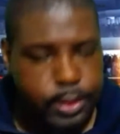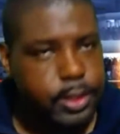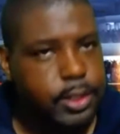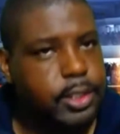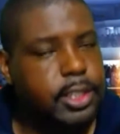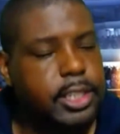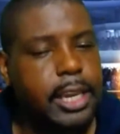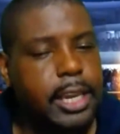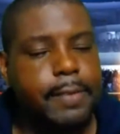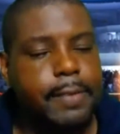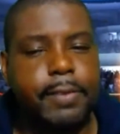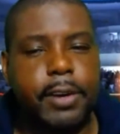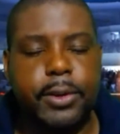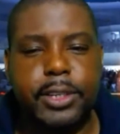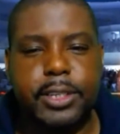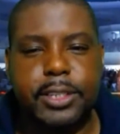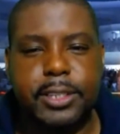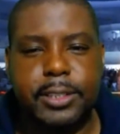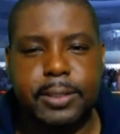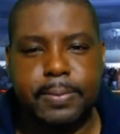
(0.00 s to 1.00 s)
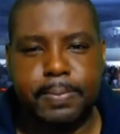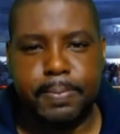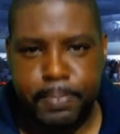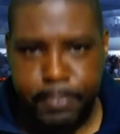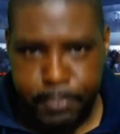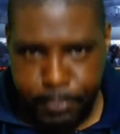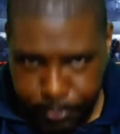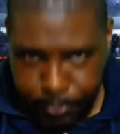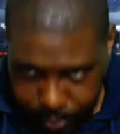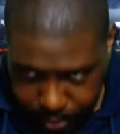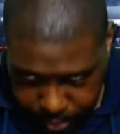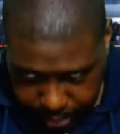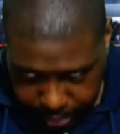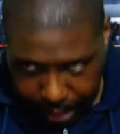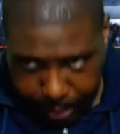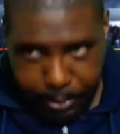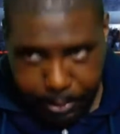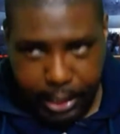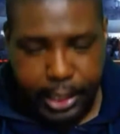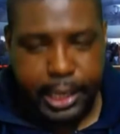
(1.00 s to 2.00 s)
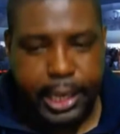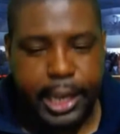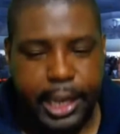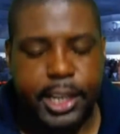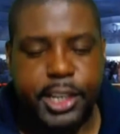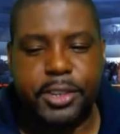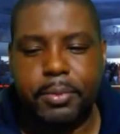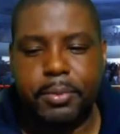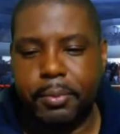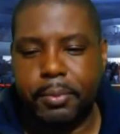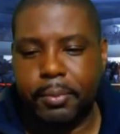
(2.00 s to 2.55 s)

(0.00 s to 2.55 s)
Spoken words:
same focus, same dedication.